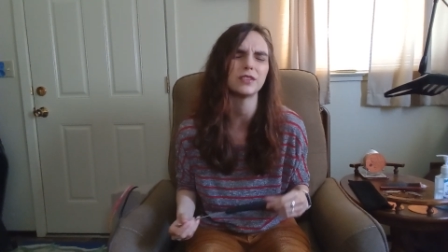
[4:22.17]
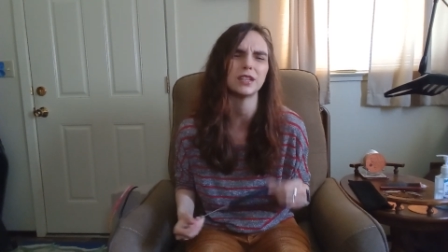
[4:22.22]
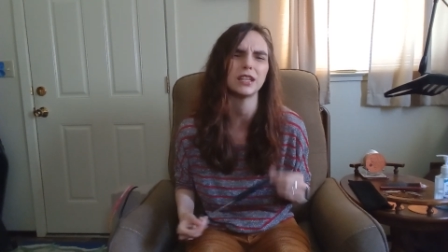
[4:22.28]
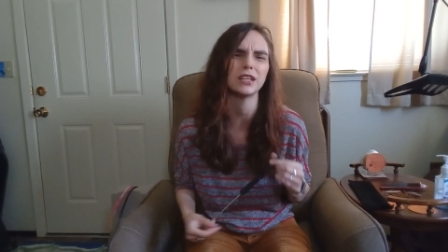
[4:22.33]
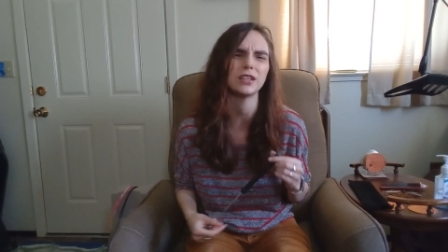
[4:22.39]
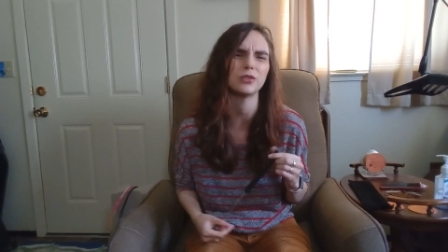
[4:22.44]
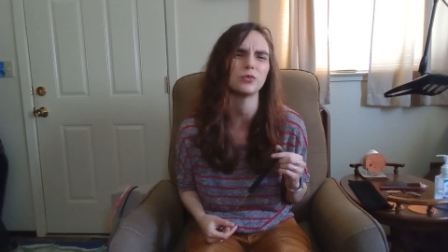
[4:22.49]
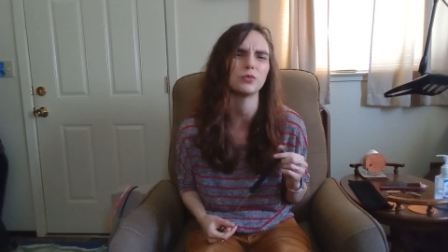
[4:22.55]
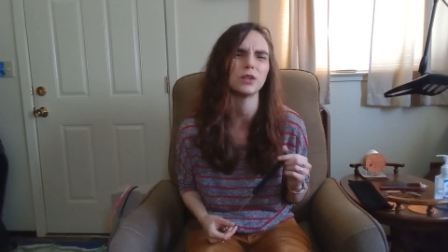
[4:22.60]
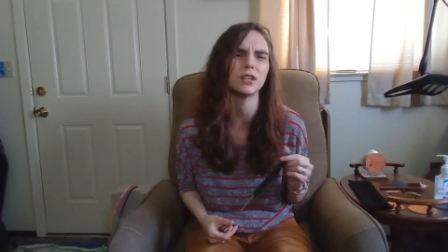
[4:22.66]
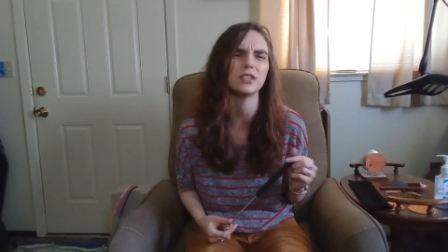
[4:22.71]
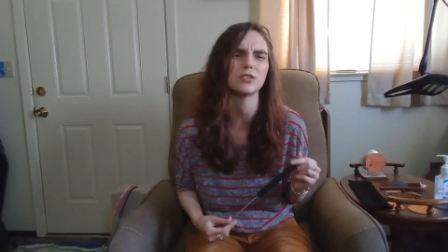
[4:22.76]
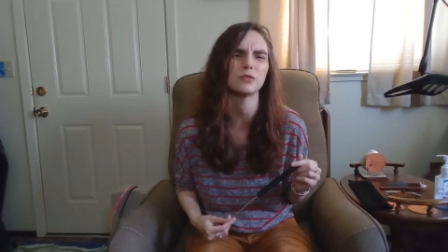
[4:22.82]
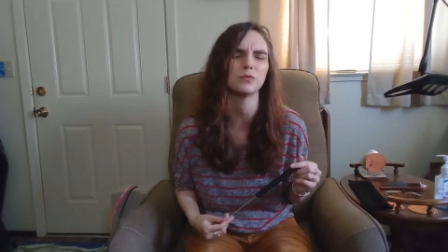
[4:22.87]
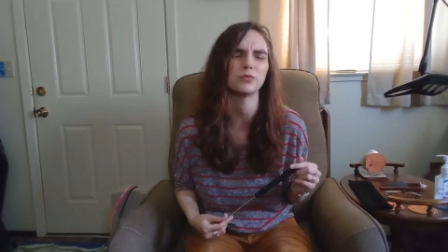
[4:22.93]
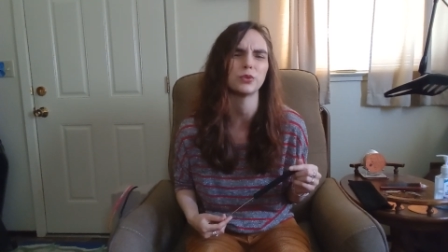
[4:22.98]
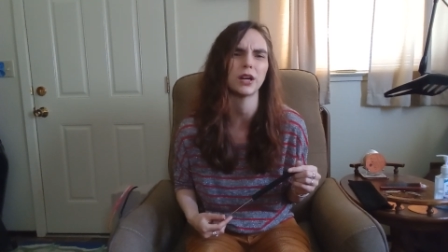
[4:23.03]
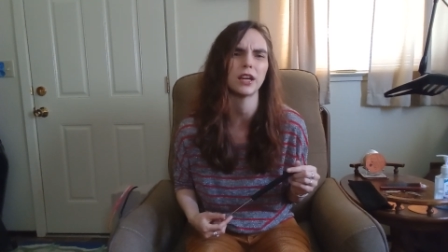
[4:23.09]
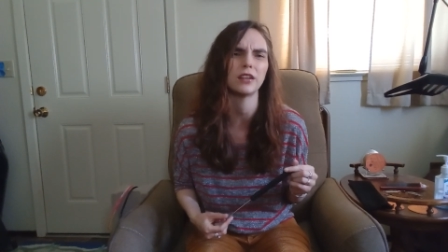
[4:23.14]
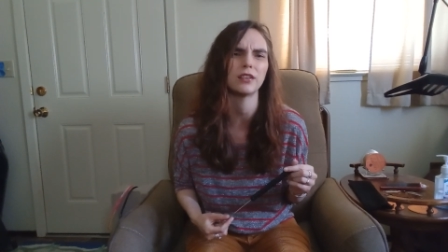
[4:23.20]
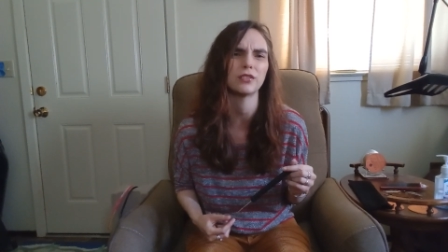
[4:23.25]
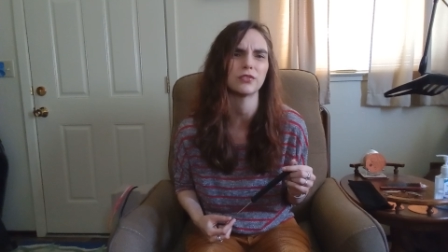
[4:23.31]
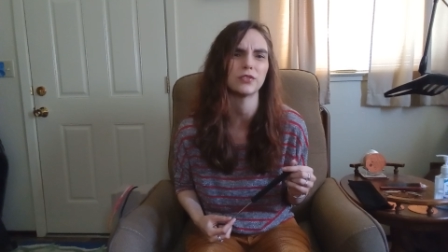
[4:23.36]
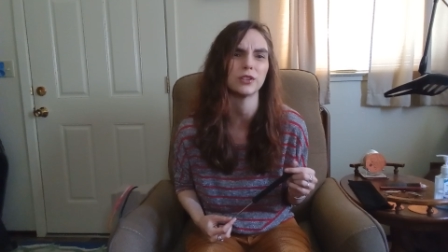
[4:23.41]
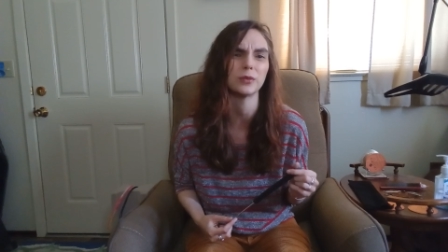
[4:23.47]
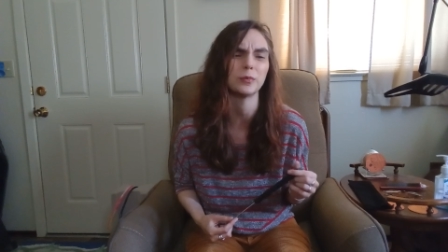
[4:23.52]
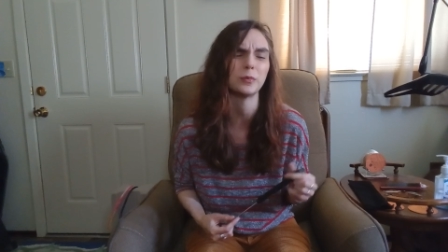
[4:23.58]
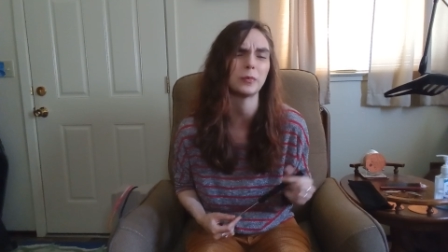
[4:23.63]
They can range in price
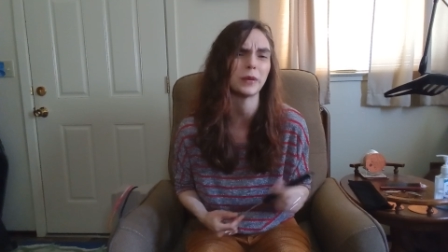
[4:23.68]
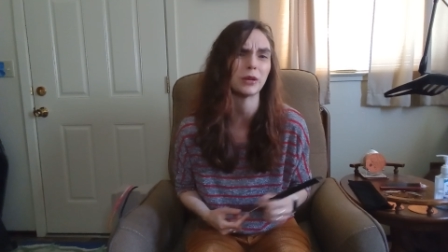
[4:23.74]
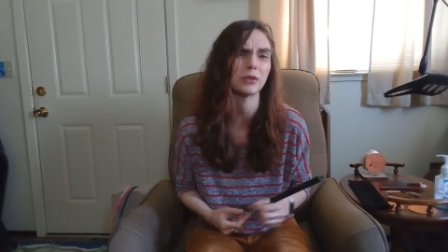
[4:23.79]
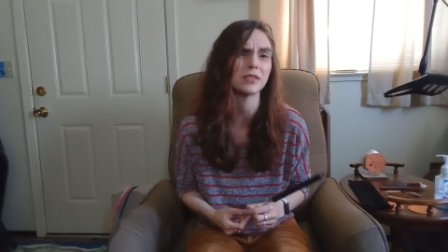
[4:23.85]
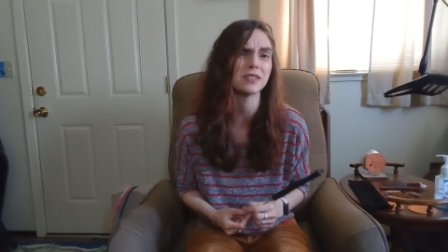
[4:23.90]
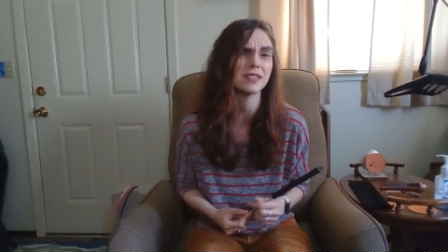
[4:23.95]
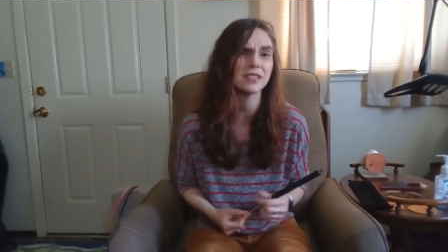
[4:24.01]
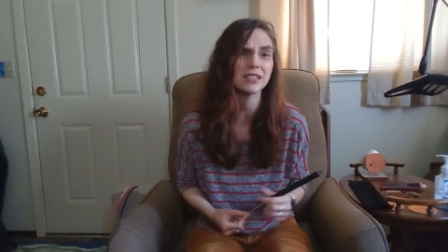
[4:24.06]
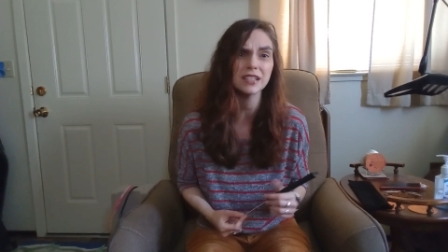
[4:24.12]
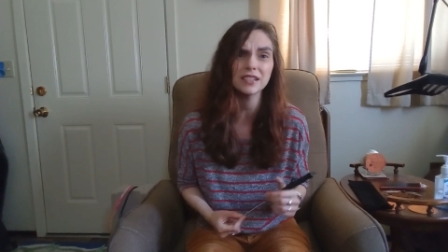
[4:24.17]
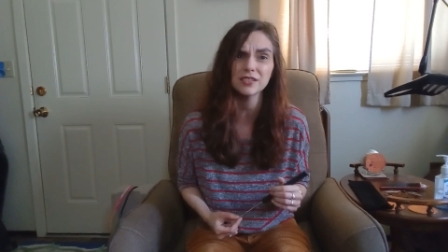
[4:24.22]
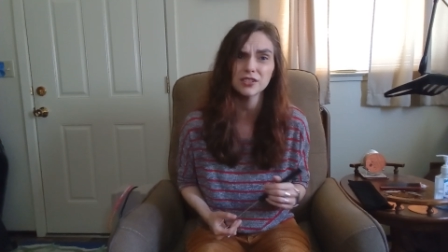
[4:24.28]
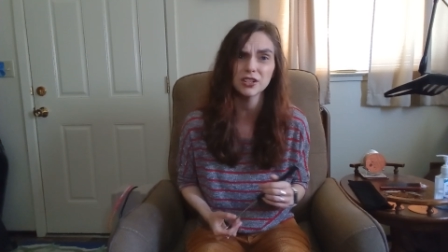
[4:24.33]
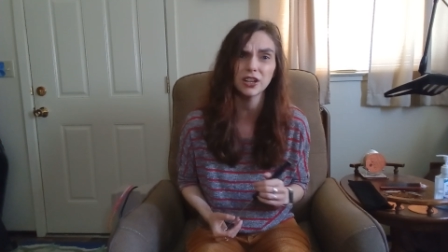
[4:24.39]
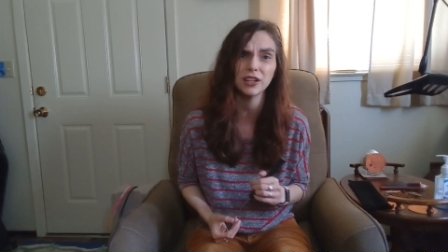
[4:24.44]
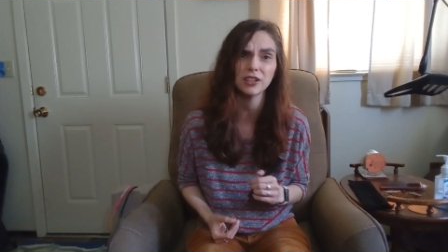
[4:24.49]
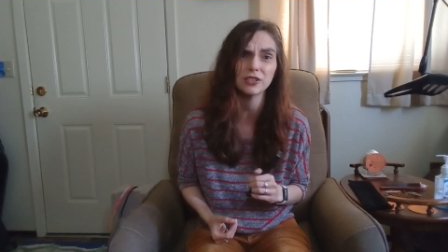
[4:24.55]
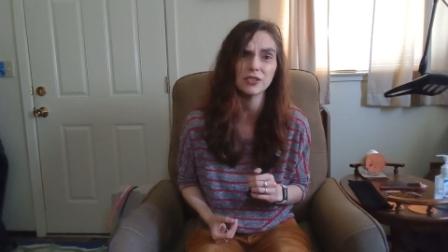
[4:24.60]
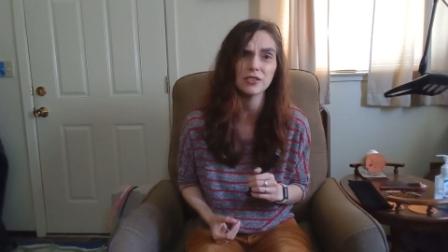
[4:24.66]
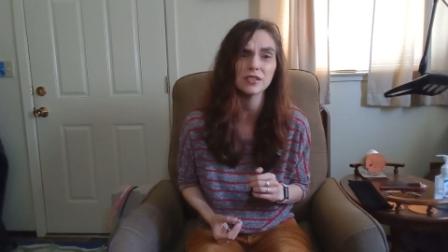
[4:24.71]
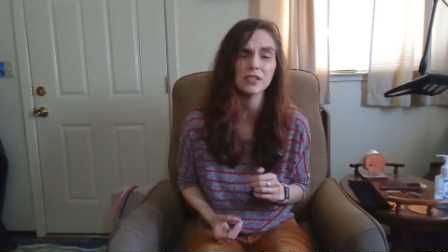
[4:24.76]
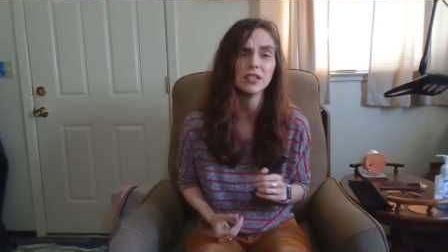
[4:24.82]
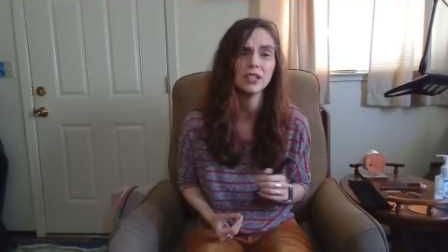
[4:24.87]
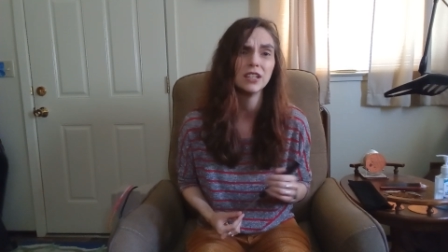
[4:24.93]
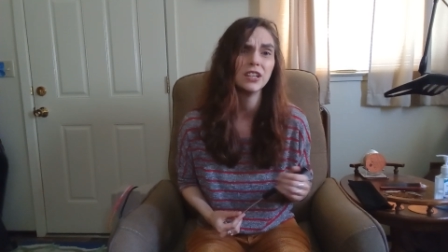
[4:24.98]
from about $6